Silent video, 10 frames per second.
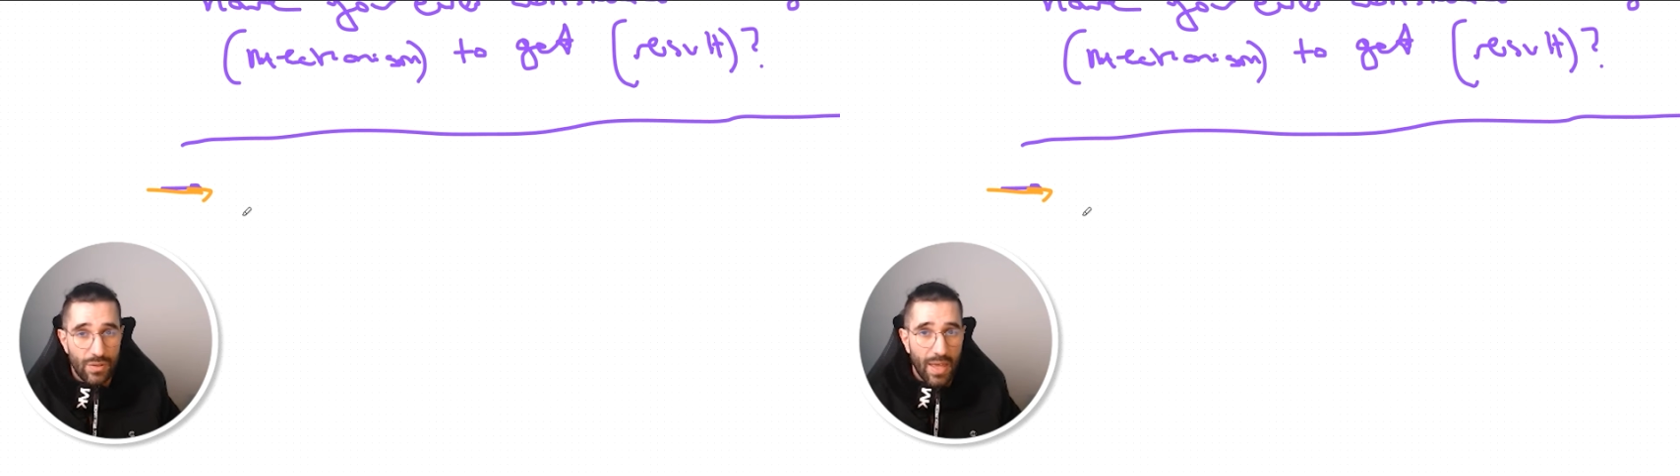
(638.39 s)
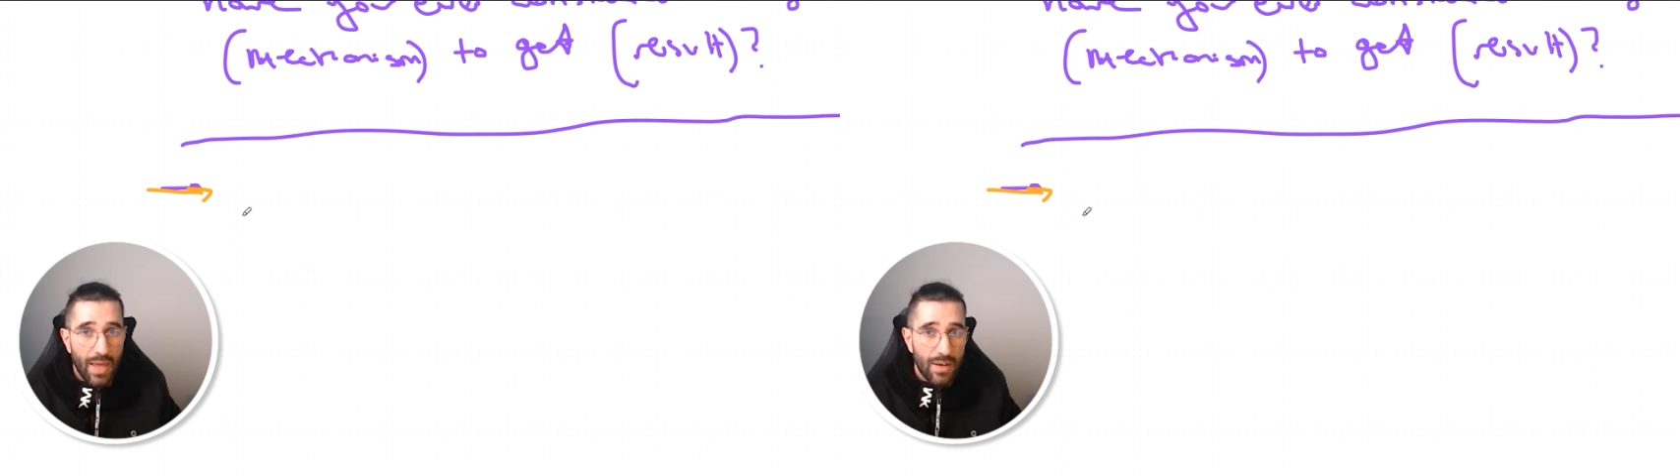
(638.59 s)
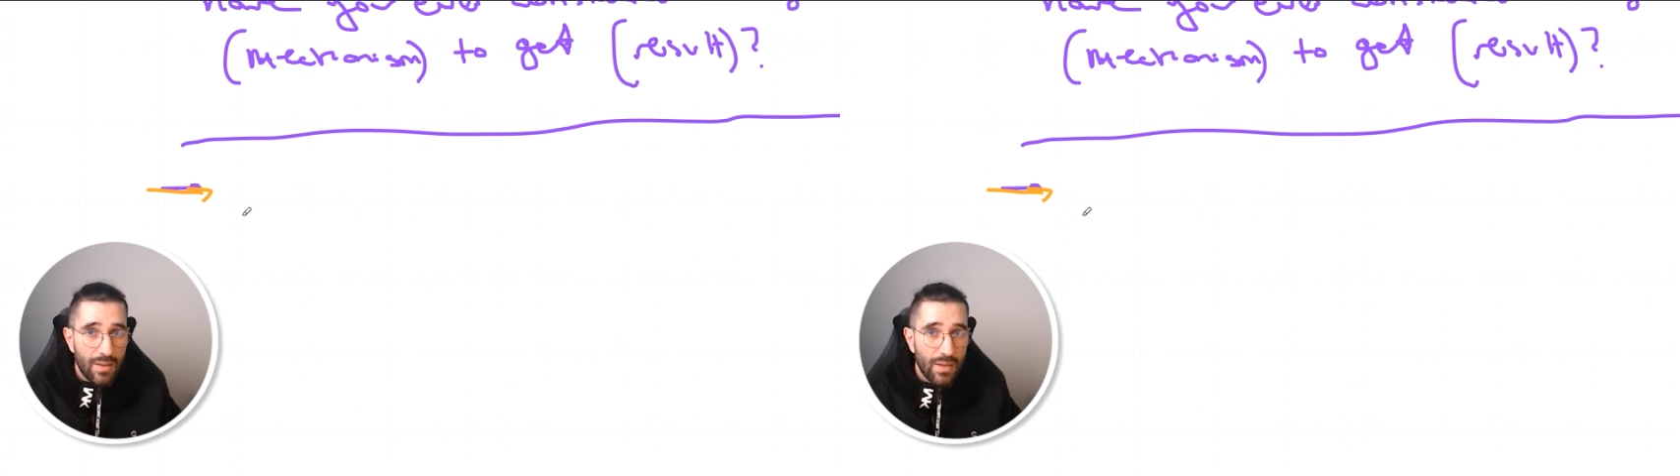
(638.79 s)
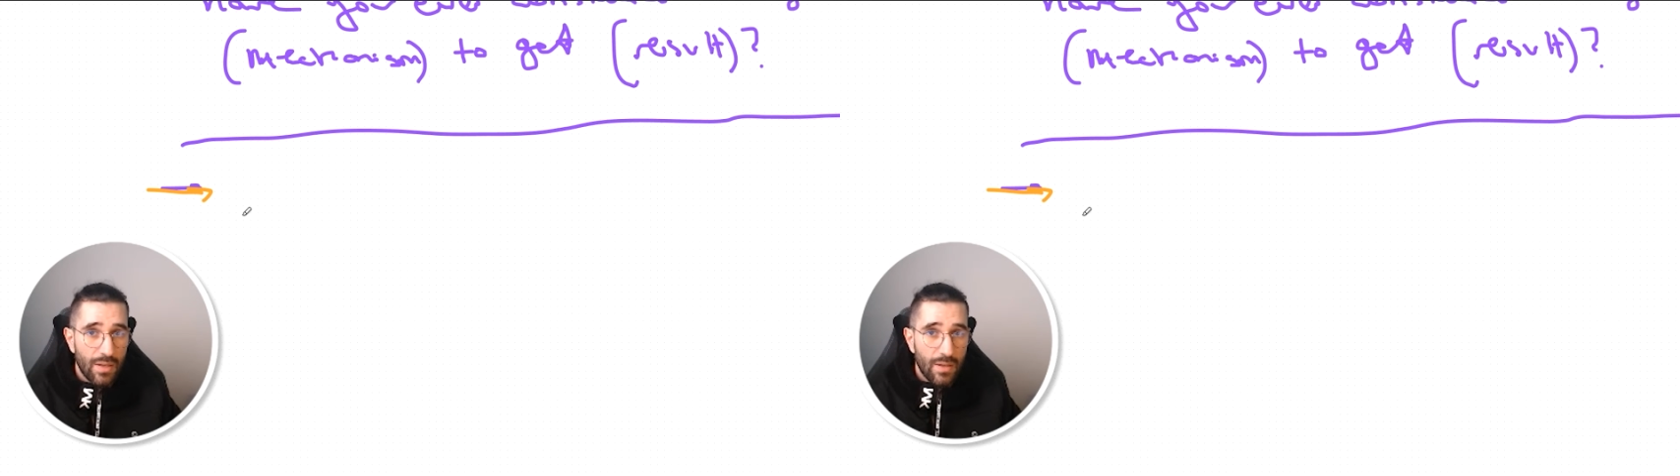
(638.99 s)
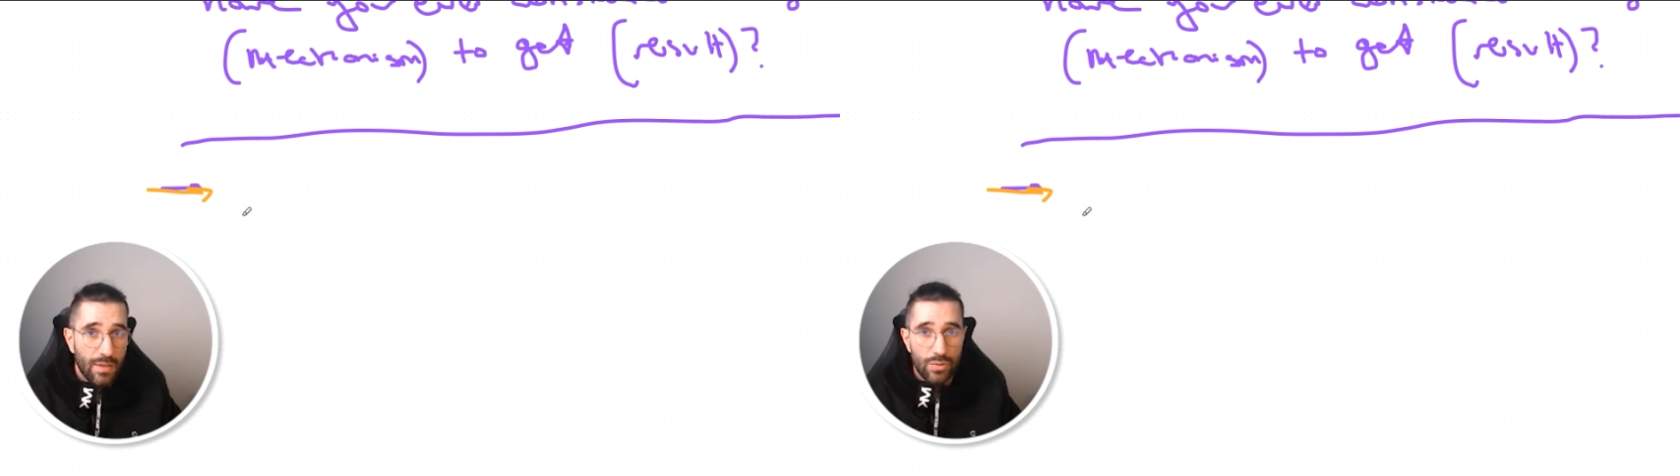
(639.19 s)
And if you
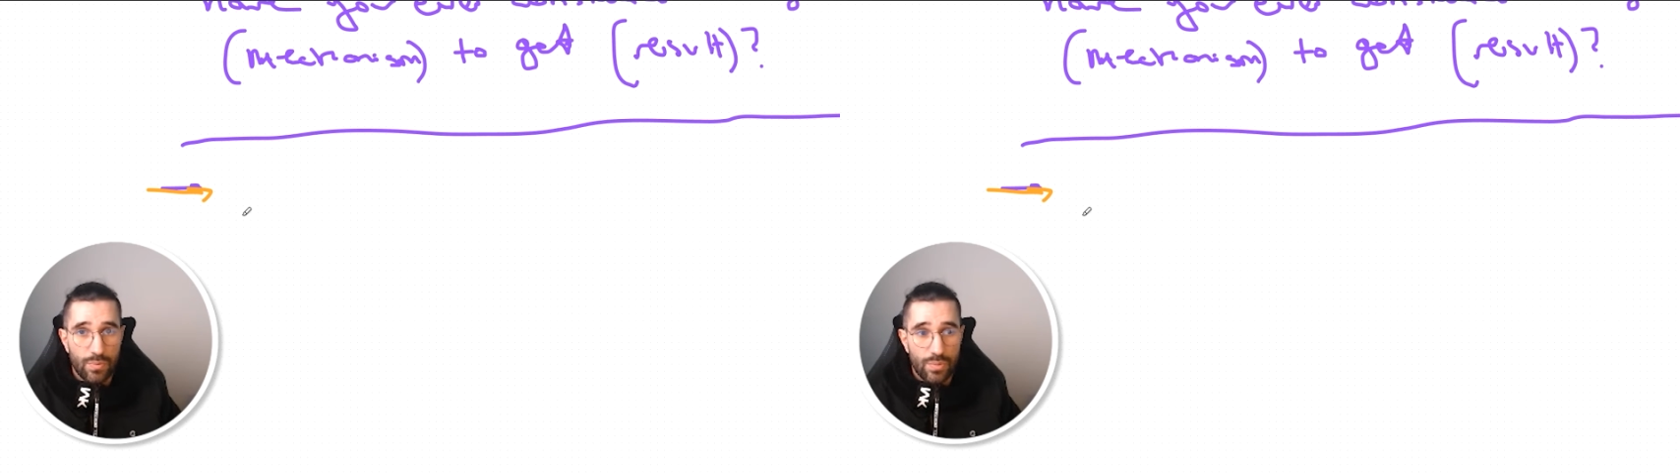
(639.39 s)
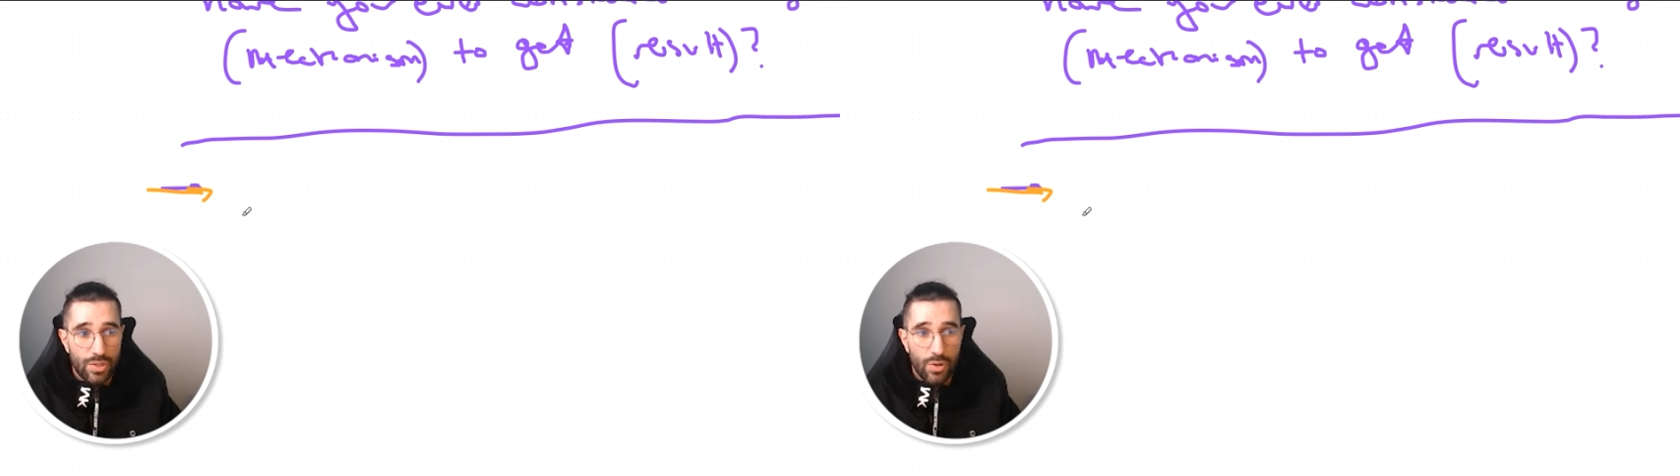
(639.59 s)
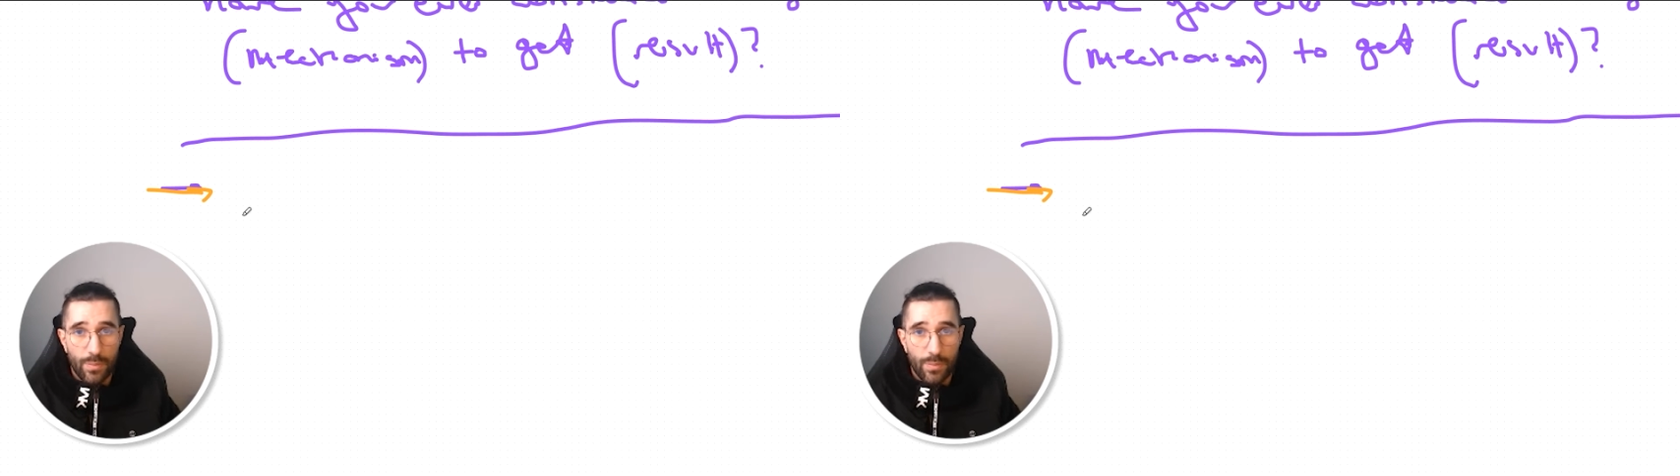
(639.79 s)
can, then you